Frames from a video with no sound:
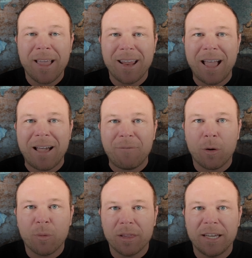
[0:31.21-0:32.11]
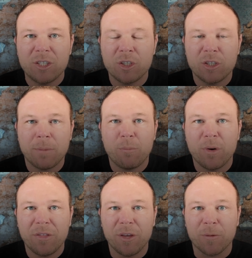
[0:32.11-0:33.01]
and have a relationship
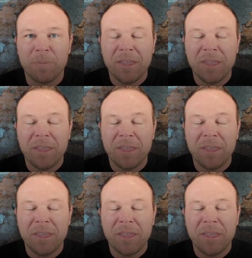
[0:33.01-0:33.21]
with you.